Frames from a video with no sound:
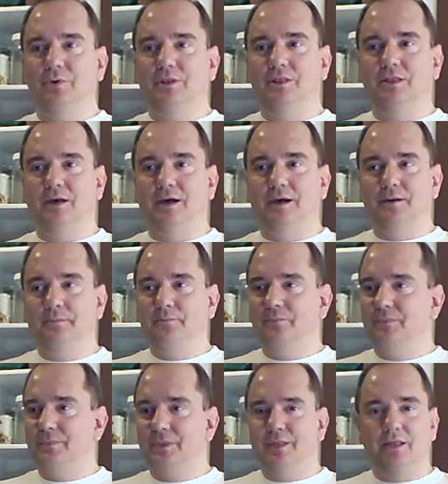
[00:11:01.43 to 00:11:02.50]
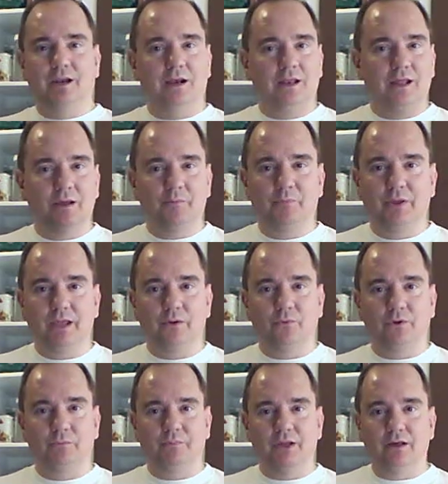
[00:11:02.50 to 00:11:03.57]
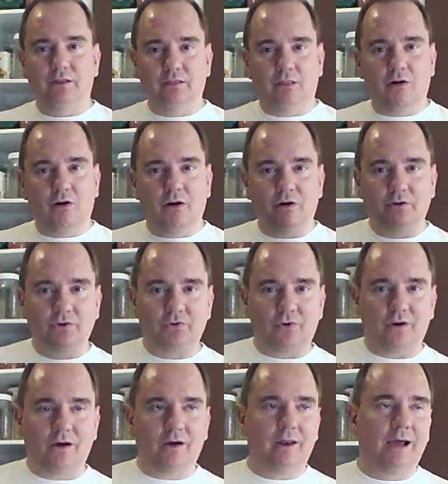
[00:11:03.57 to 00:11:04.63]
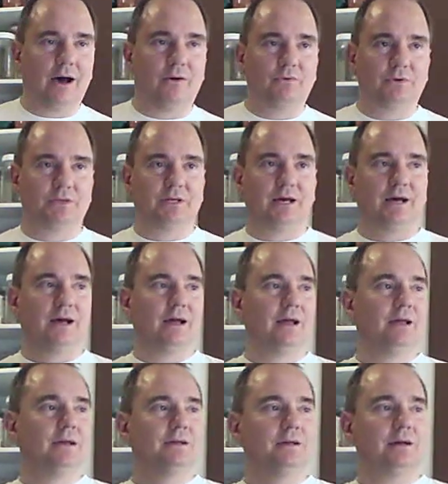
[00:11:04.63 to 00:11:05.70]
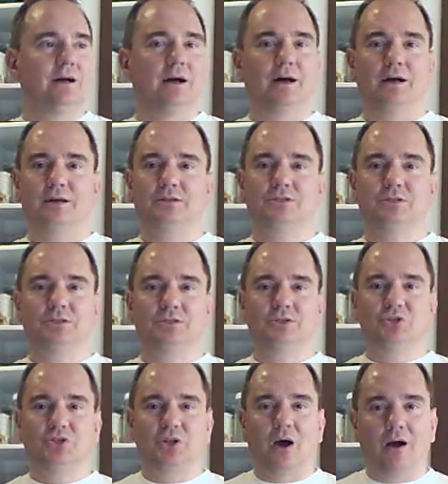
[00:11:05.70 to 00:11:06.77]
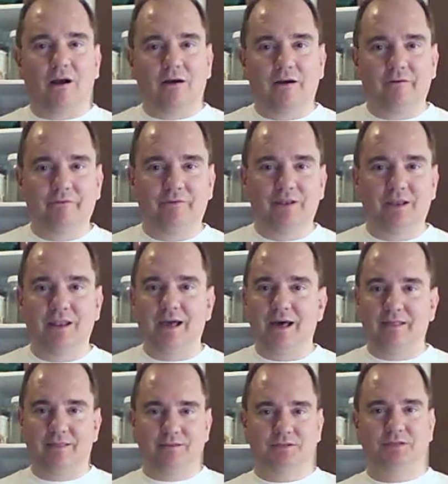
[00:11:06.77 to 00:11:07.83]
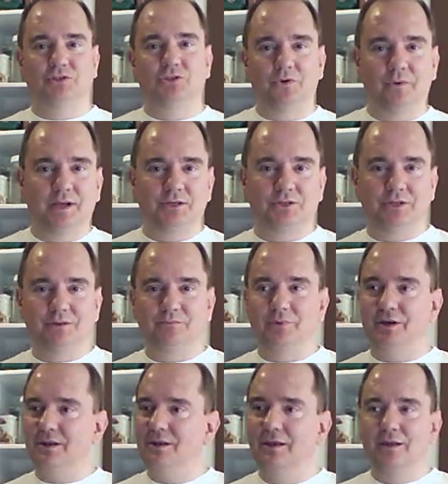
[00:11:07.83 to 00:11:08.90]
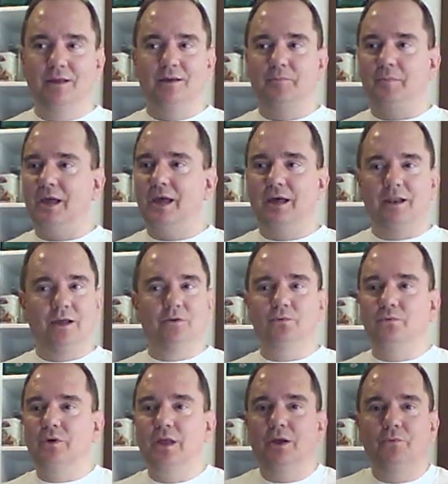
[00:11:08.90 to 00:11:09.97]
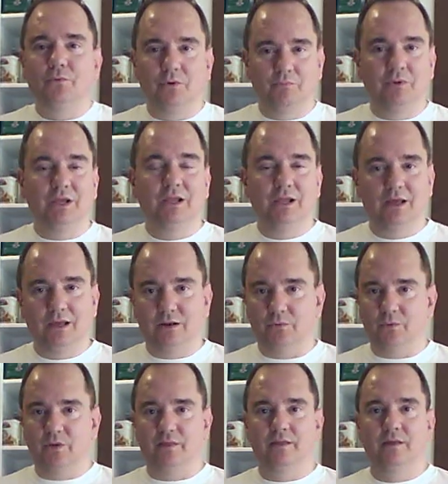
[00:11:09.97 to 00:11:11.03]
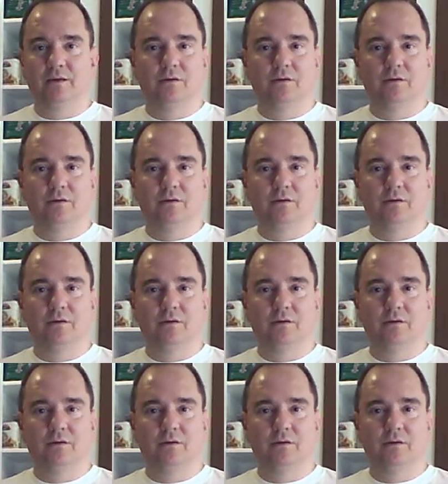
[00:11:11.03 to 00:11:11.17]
would that an EMP would be a long, drawn-out, starved to death situation, but man, it would begin with